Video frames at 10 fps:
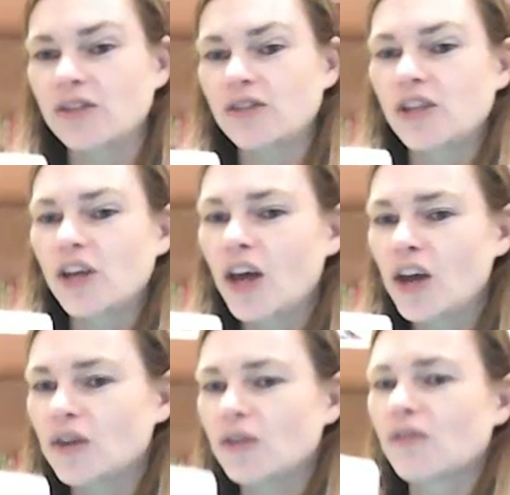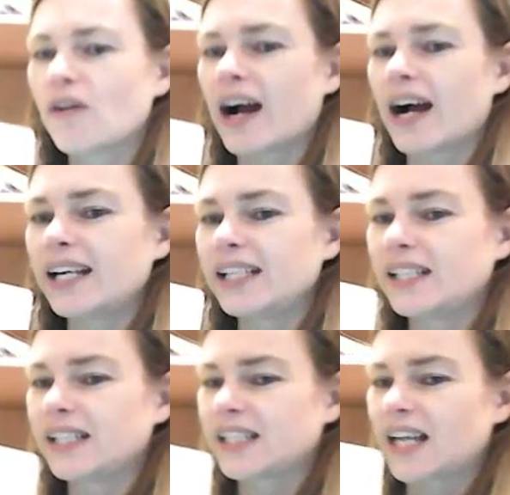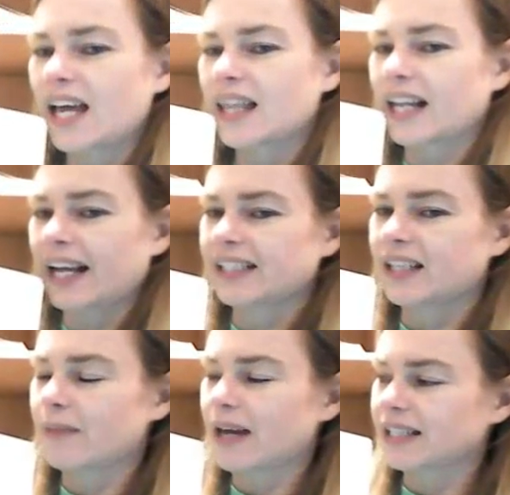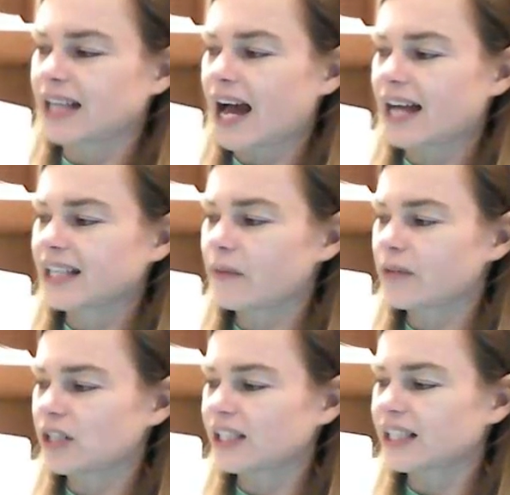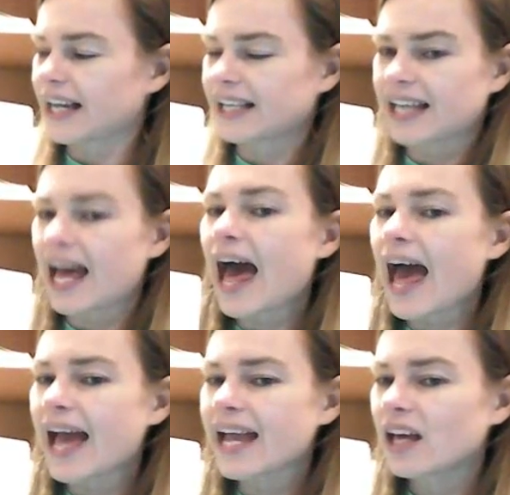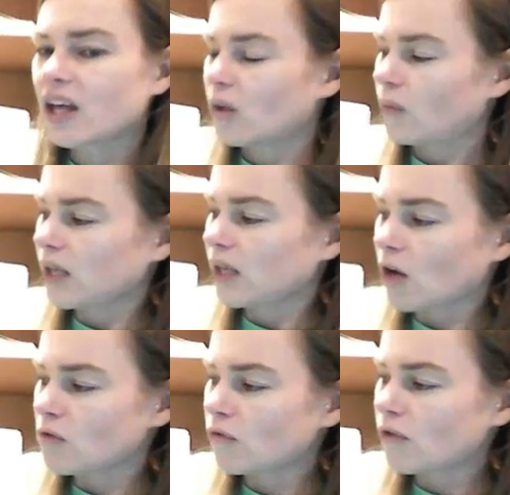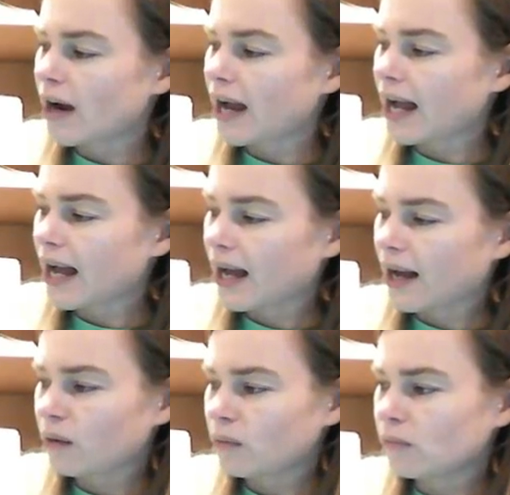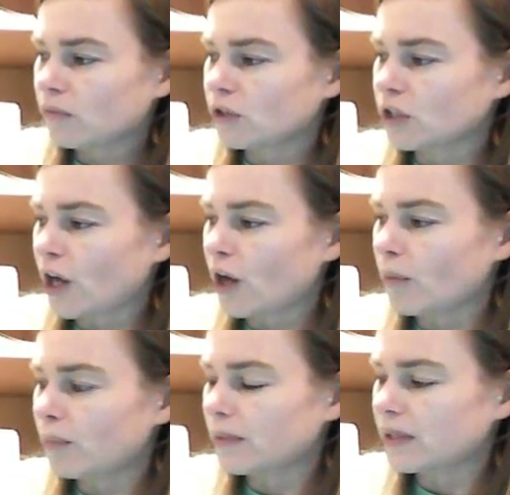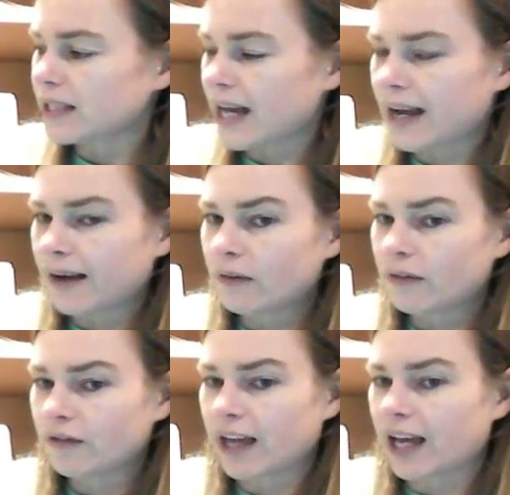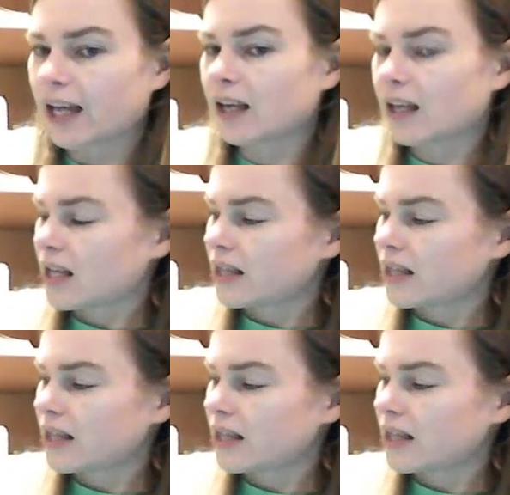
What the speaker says: To write the letter that makes the sound, which is the letter A, you go round, up, down, flick.